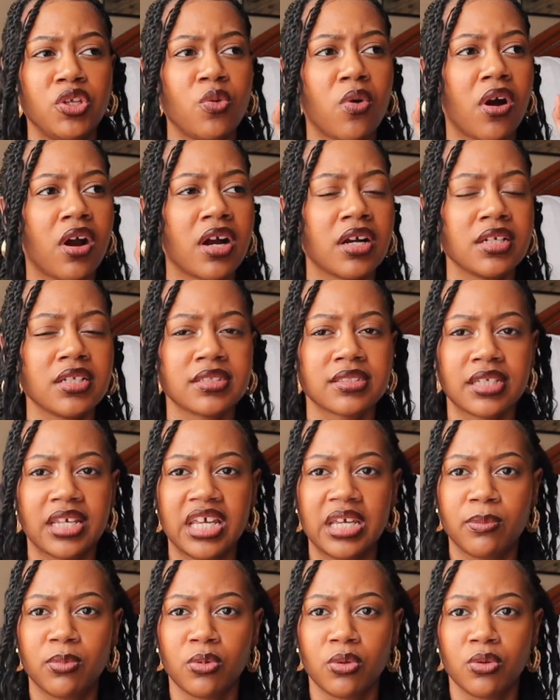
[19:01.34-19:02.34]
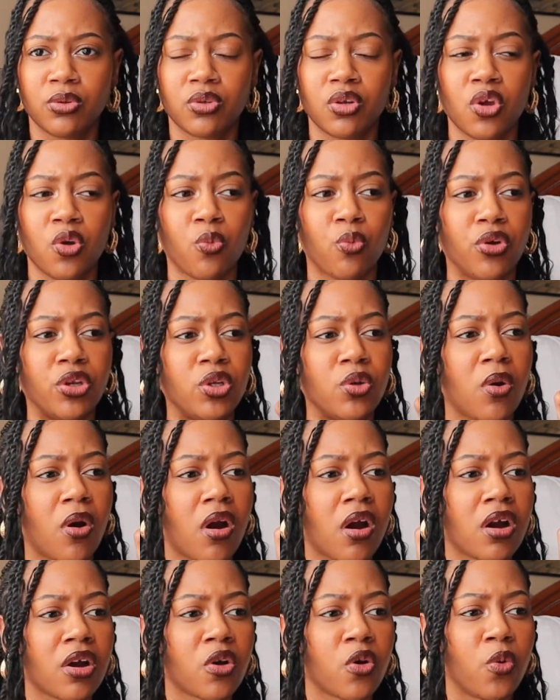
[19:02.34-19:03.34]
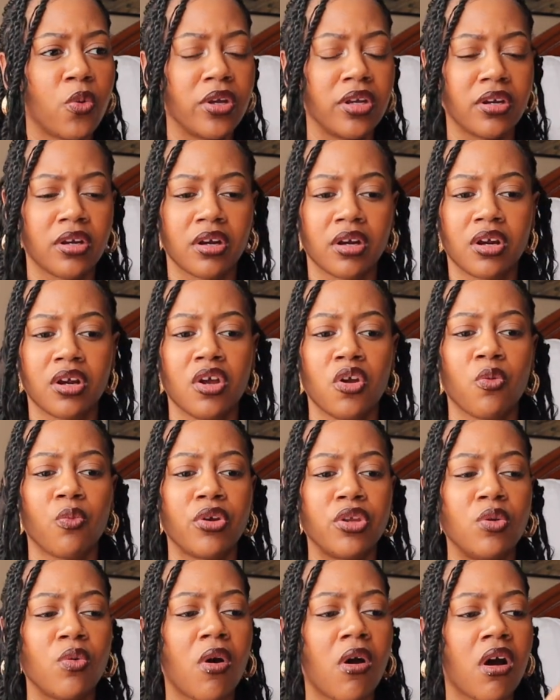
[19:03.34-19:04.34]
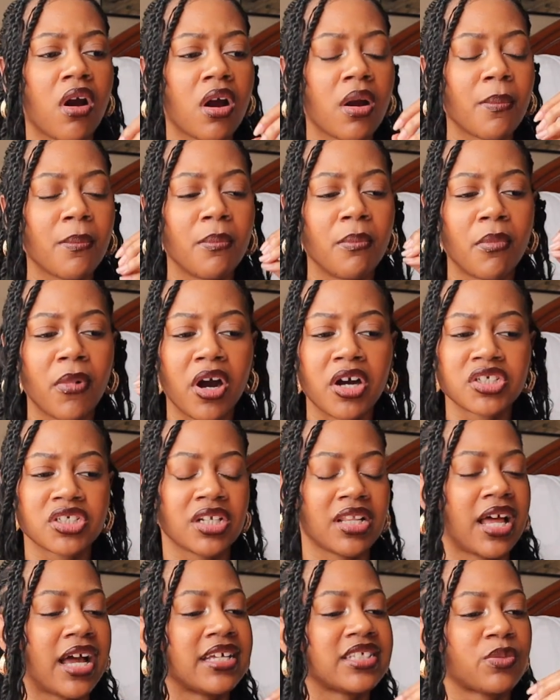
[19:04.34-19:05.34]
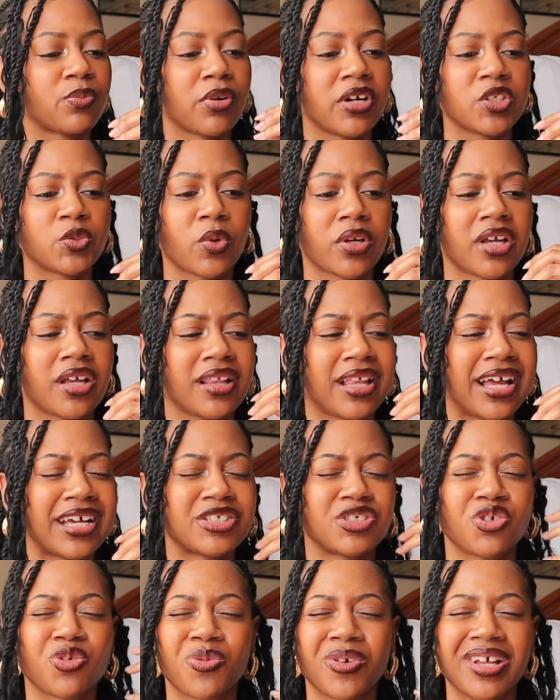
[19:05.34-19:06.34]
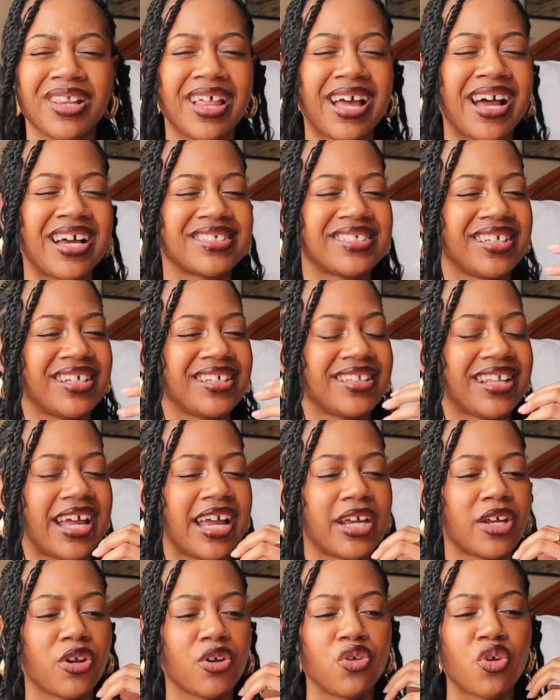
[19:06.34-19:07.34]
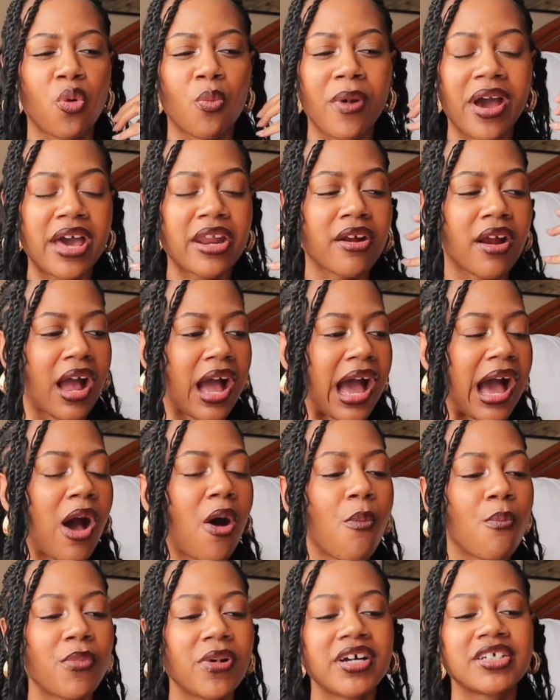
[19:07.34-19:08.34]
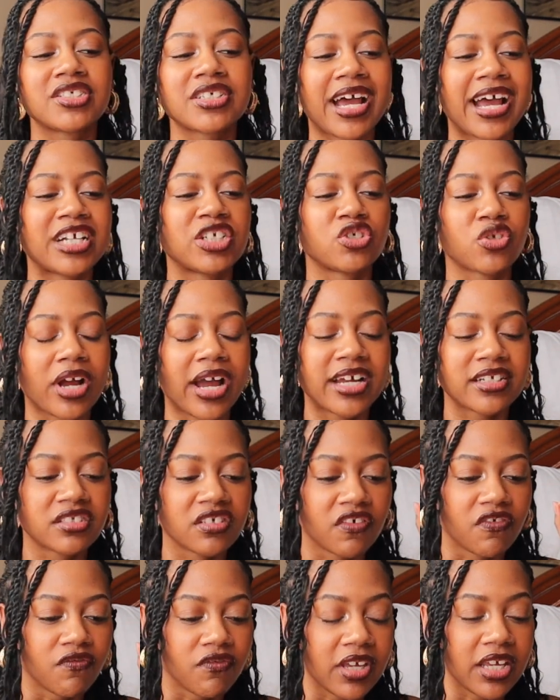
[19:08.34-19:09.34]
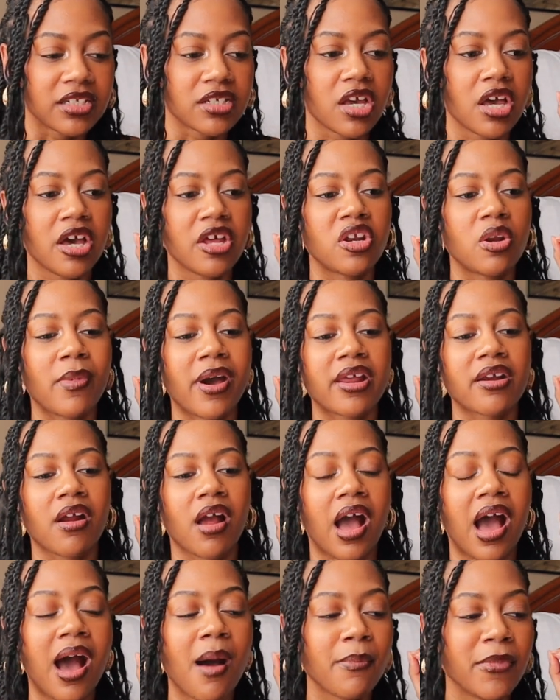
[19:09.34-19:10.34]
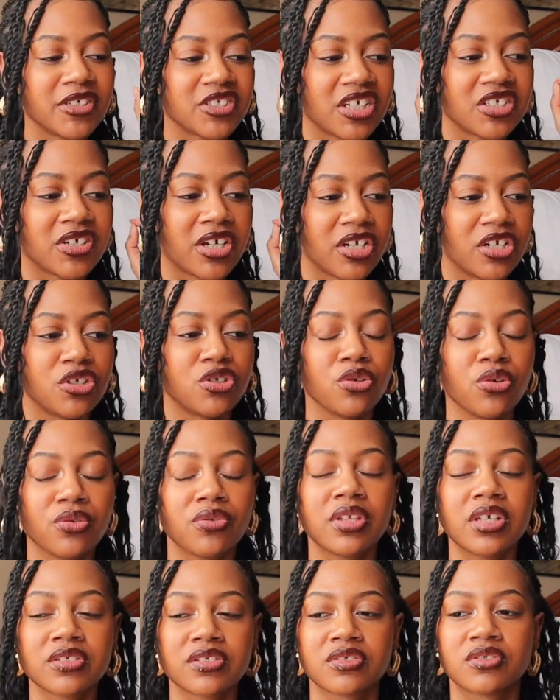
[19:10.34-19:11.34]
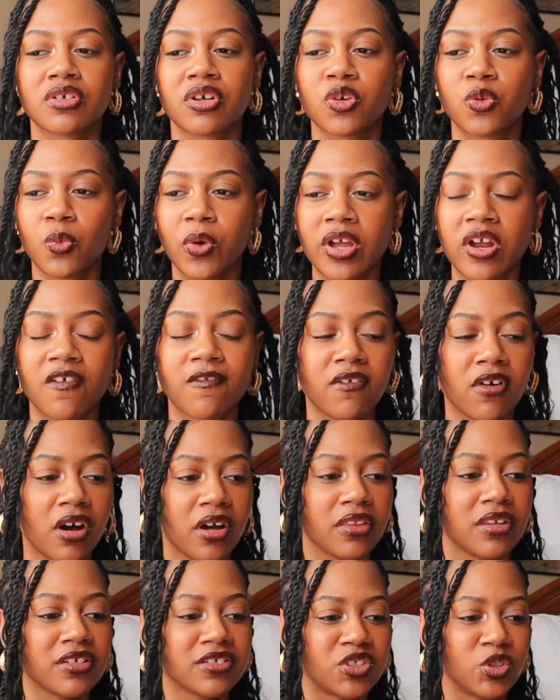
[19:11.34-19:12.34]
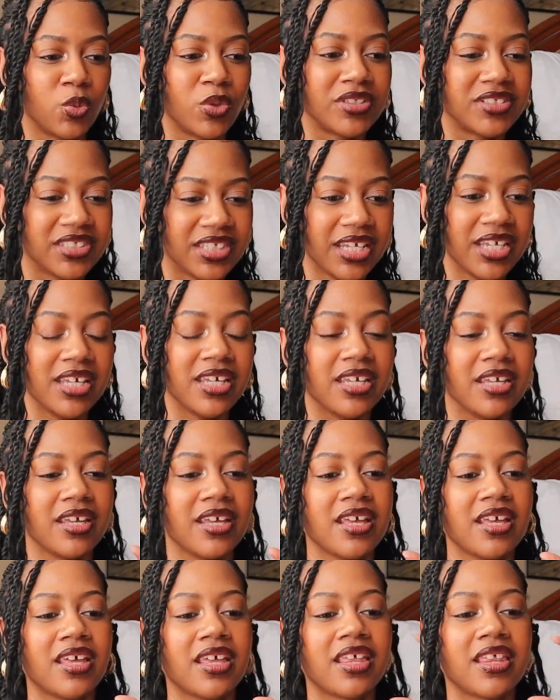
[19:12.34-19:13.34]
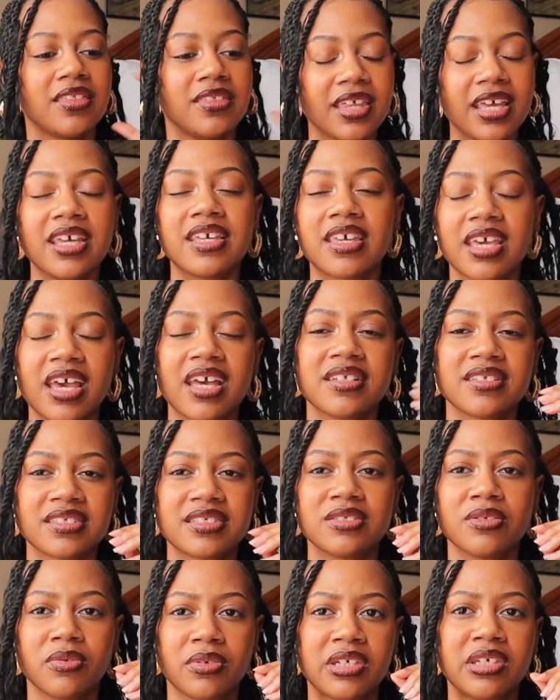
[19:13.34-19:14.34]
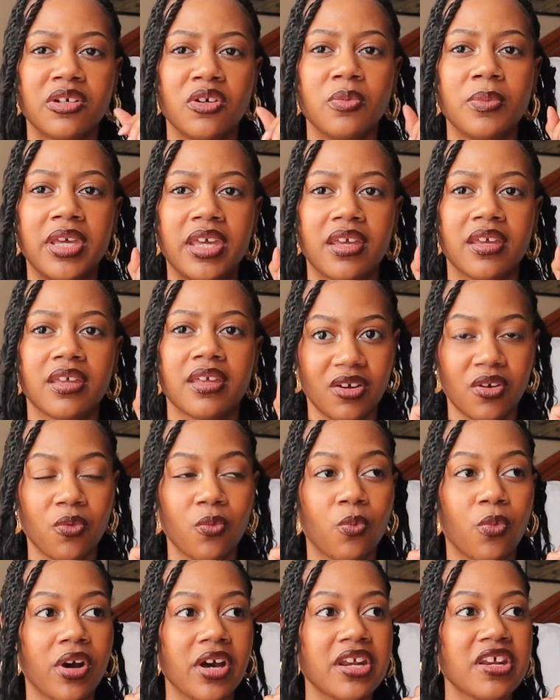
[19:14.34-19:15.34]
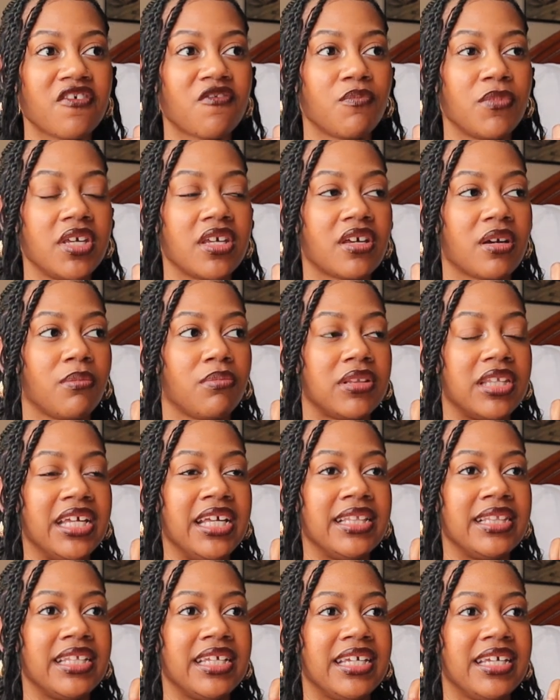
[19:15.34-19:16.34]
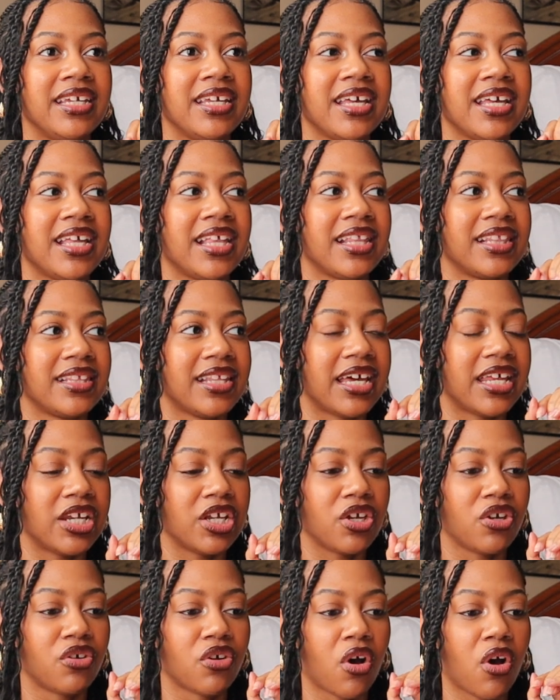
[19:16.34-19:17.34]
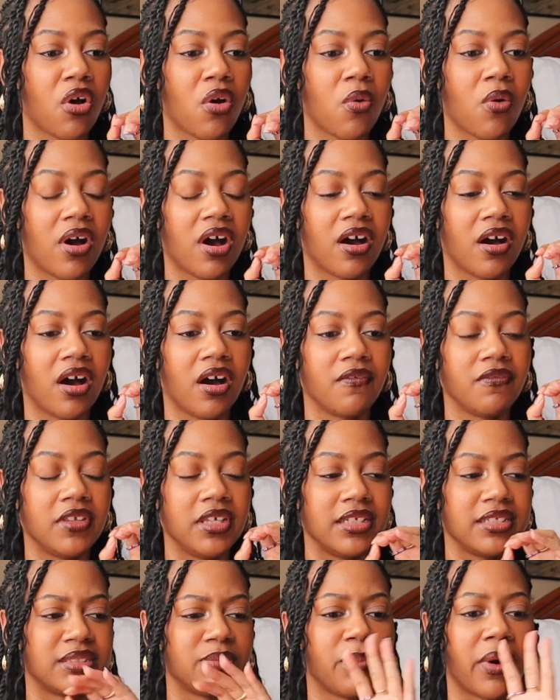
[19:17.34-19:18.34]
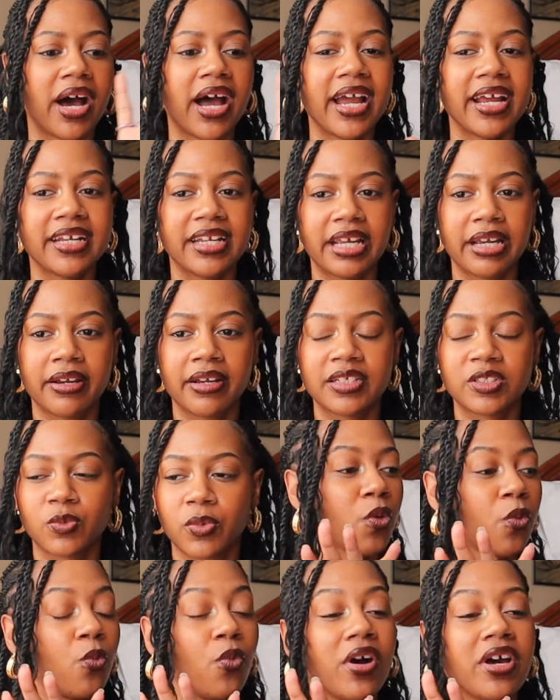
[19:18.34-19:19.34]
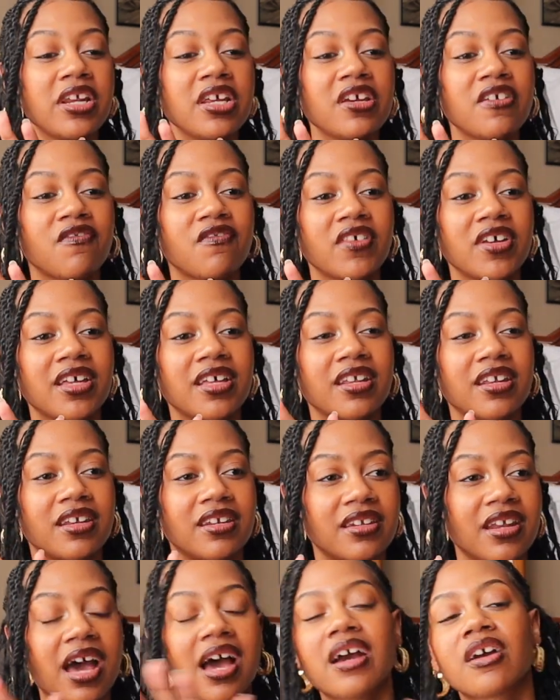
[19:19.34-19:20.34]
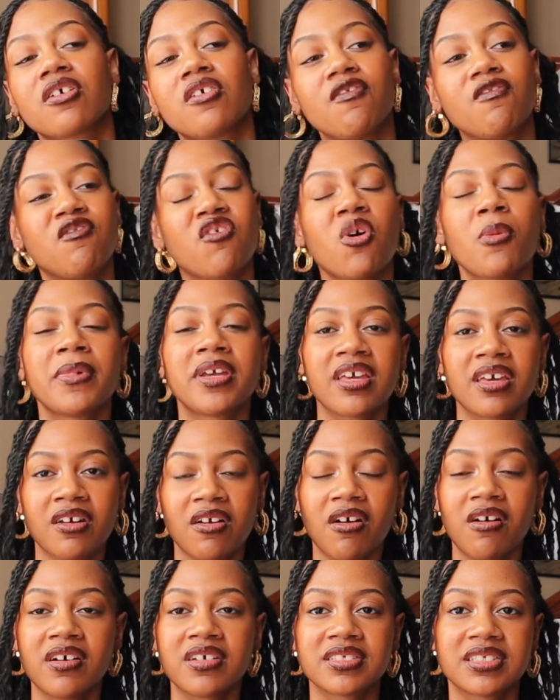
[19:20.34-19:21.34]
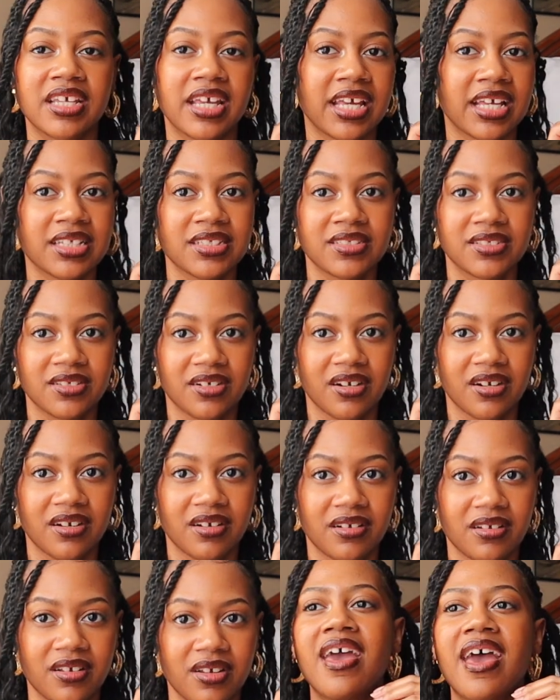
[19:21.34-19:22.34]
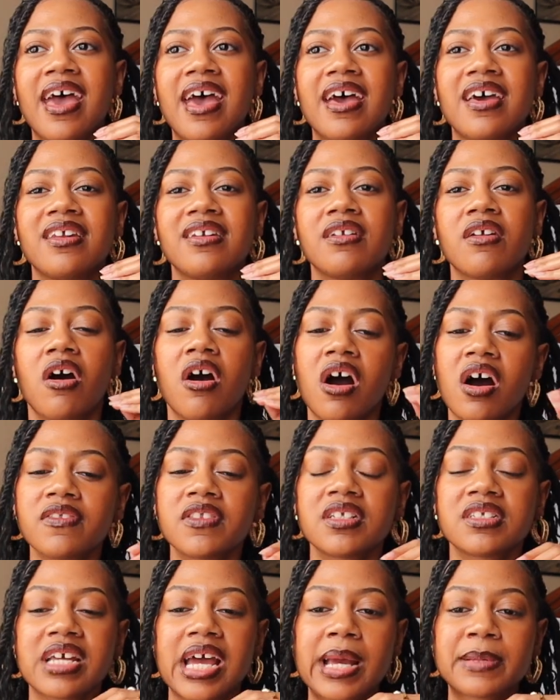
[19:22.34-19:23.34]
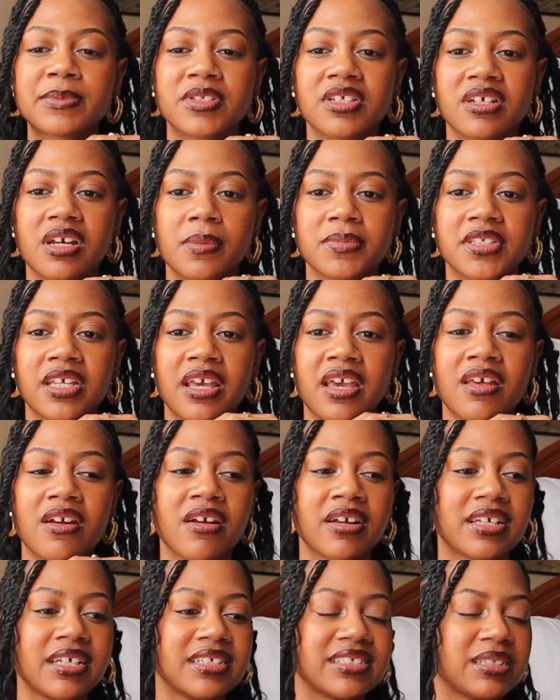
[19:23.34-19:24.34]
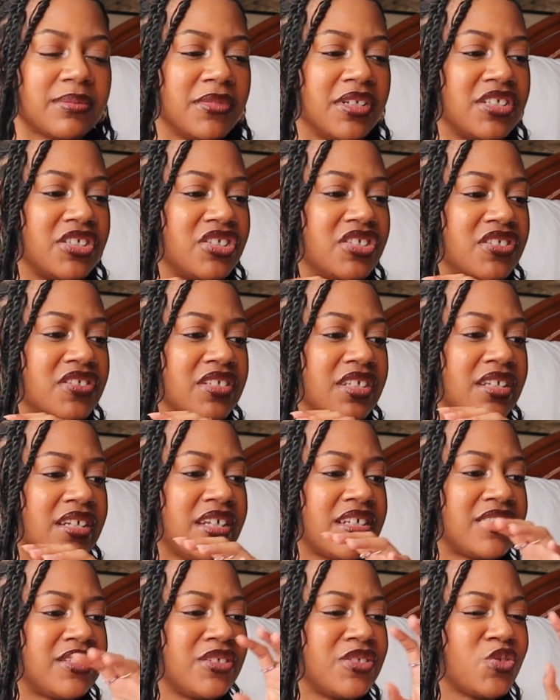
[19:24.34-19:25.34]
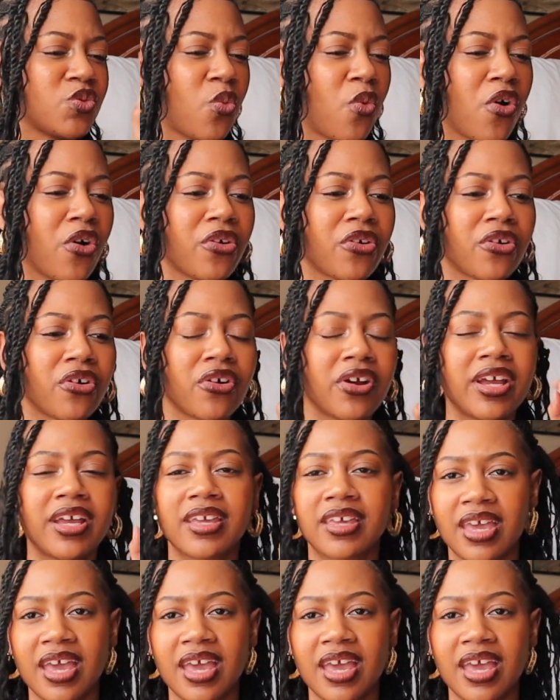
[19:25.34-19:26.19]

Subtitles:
you are disabled, when you are queer, when you are marginalized, oppressed, working class, you're realizing, like, no matter how much I try to fit, no matter how much I try to do things a certain way or follow things to a T, they can still kill me. What if me completely letting go of these binaries? What if not conforming at all is the answer? And oftentimes when it comes to anarchism, it's just seen as disorder and